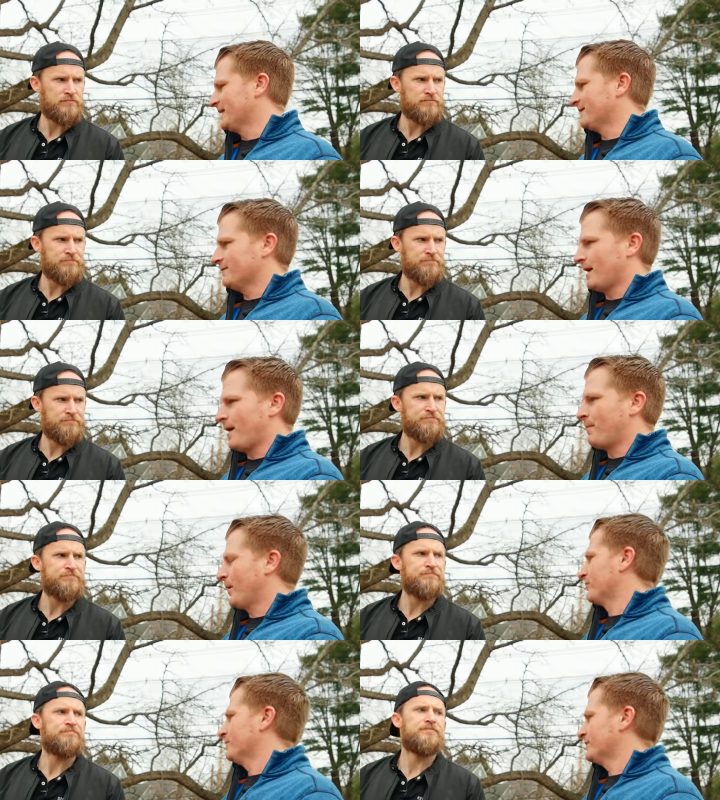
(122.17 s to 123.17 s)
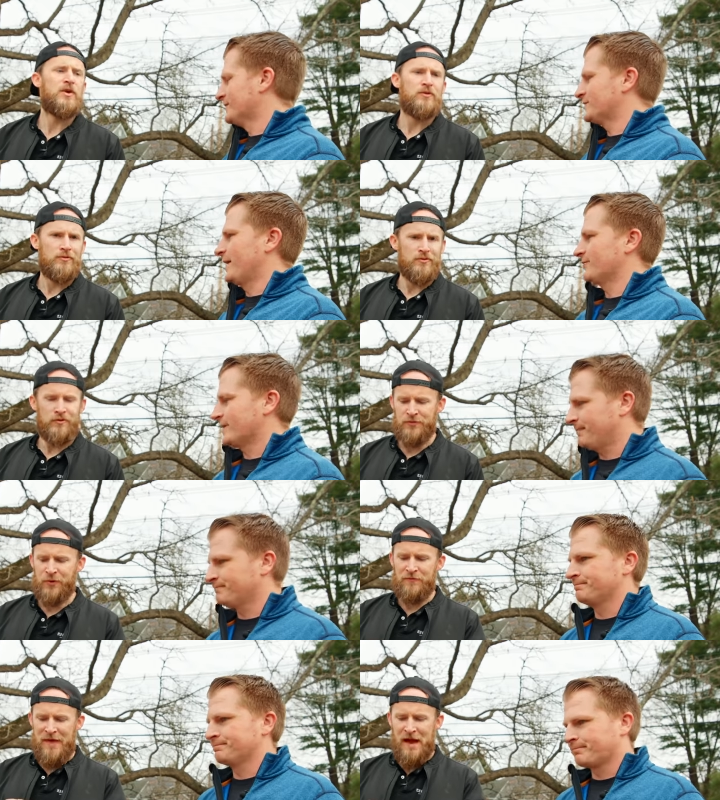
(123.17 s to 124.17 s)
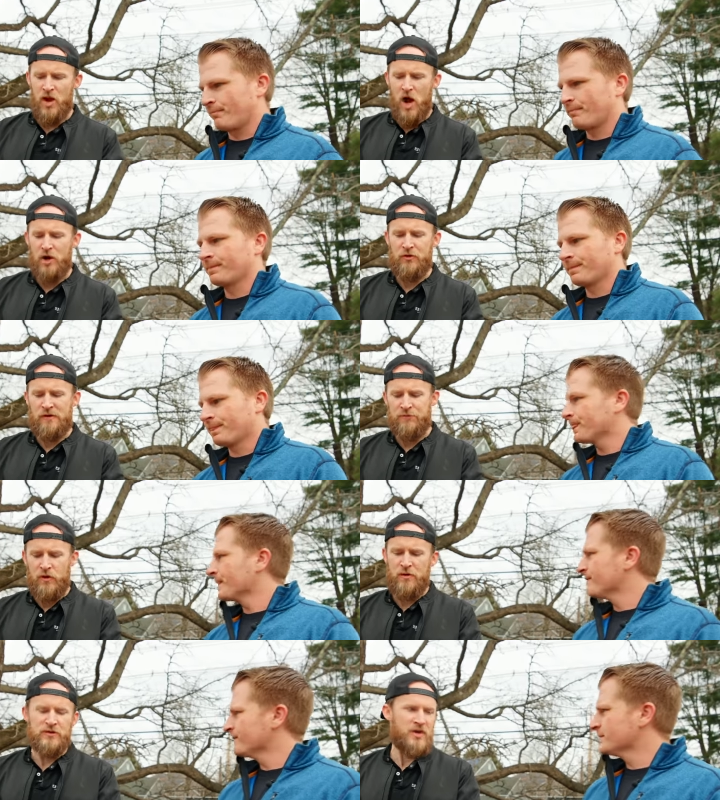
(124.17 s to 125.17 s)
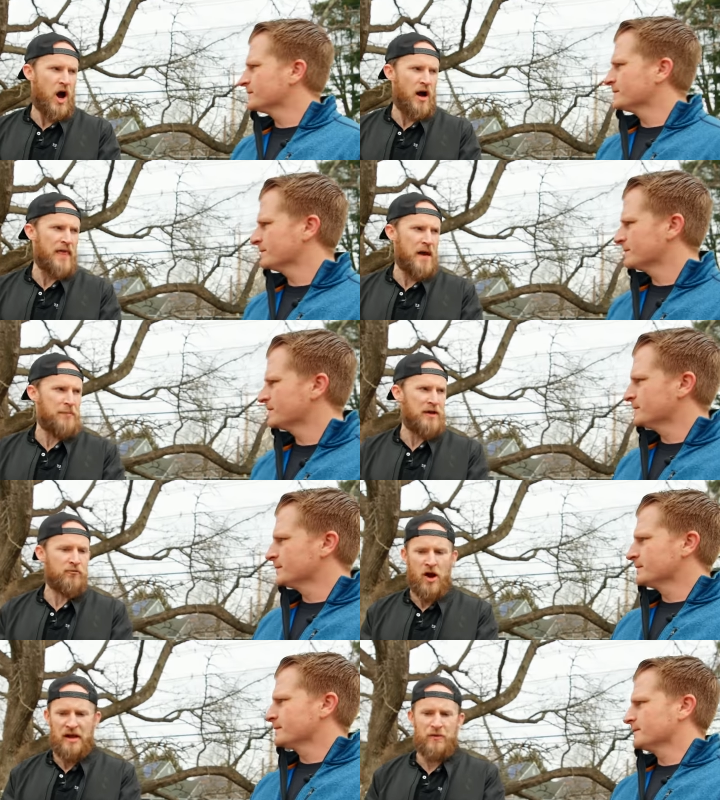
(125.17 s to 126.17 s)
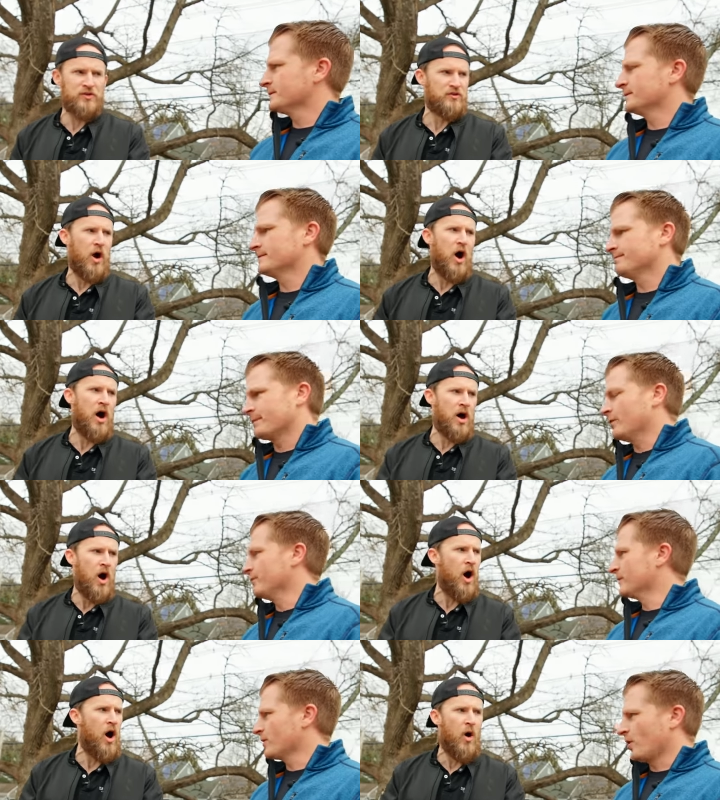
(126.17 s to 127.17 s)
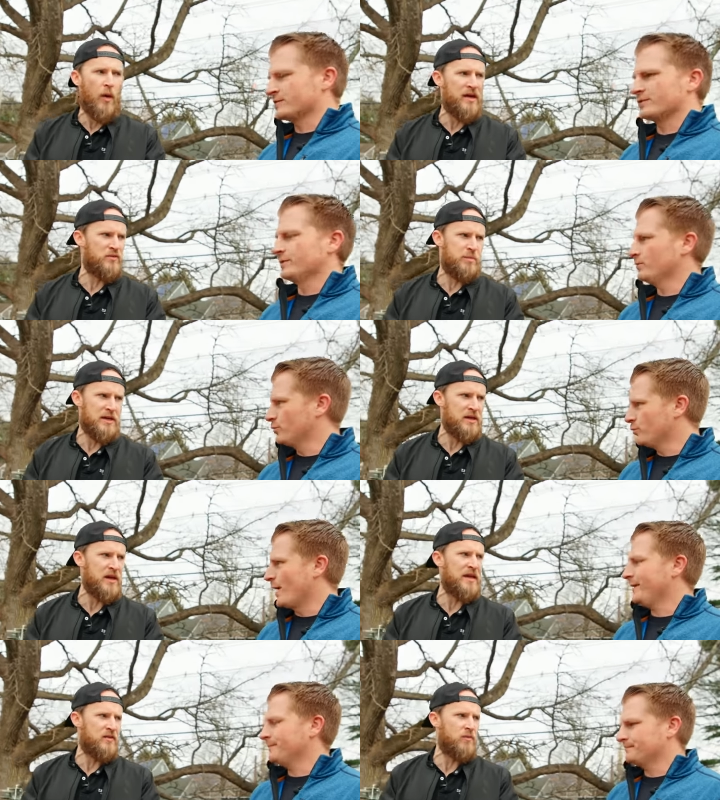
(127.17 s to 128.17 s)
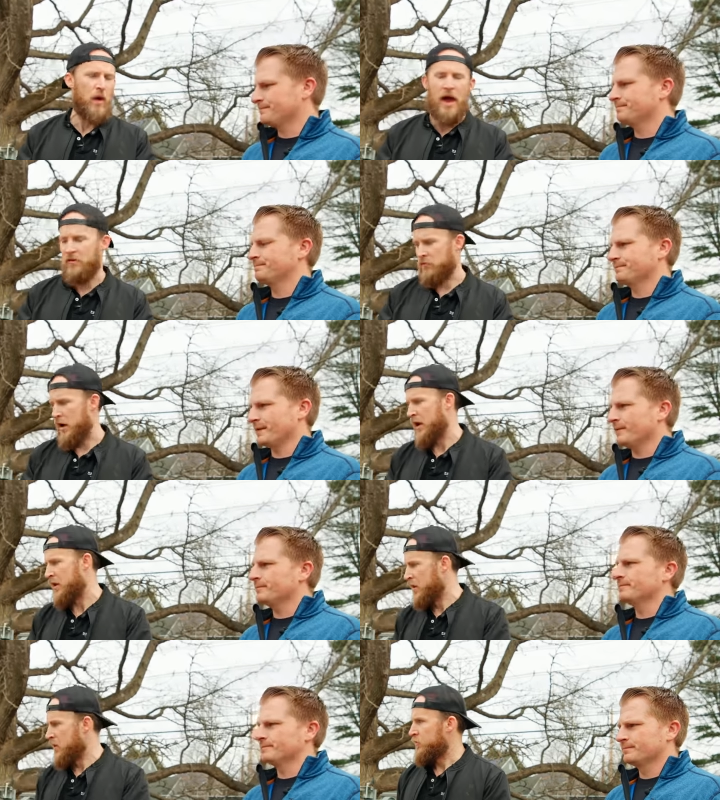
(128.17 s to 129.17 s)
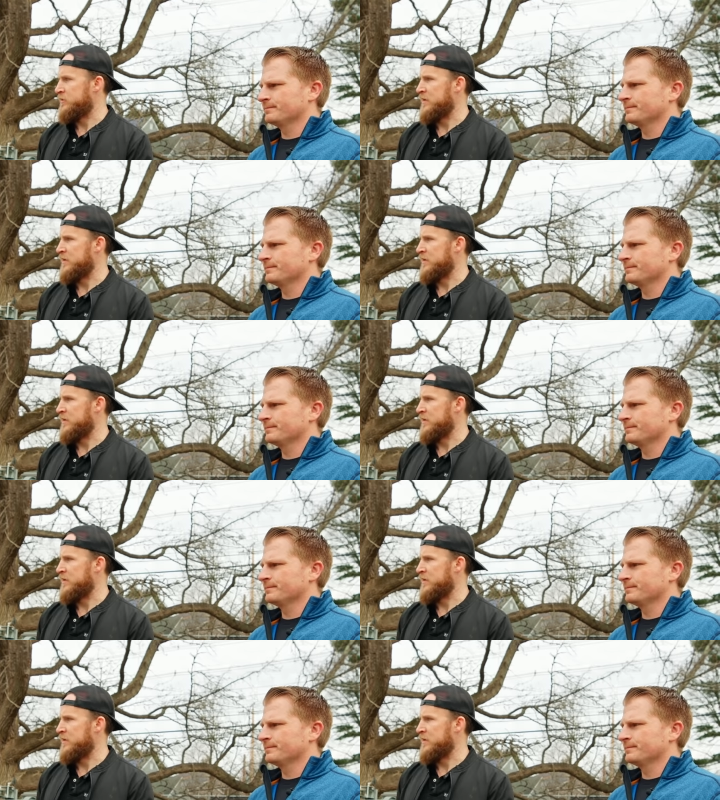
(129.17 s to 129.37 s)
Speaker 1: in a puddle the entire time.
Speaker 2: So if that concrete footing was on that bedrock, it would just be always be wet. wet right? Yep. So